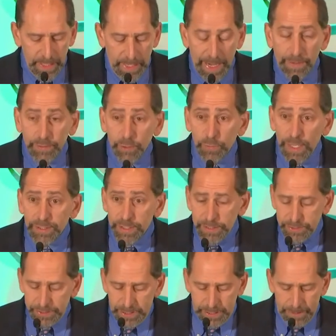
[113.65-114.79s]
After
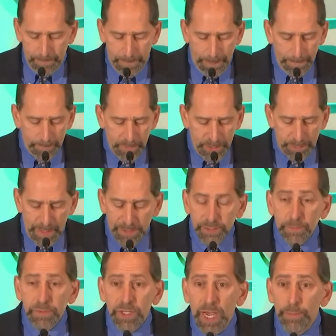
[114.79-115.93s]
residency, he spent
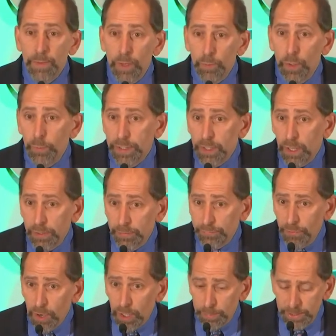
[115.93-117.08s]
some time on what we call the
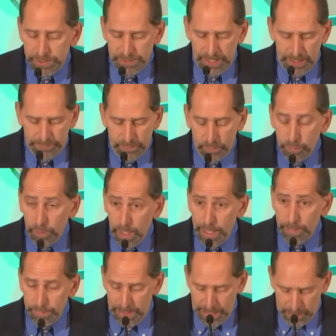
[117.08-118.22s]
farm at Stanford, where I
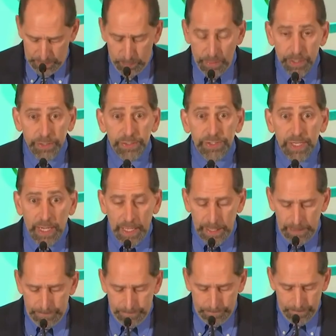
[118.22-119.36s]
am now. I'm wearing the
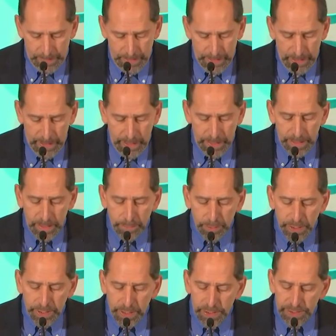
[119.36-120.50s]
tie. He
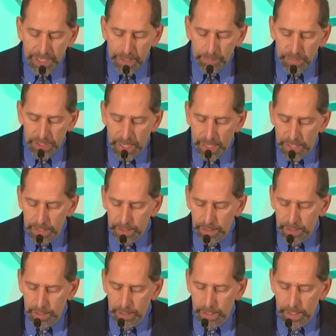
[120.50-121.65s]
completed his MBA,
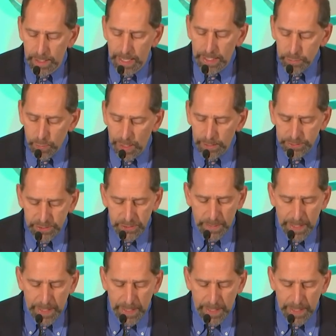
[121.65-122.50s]
as well as his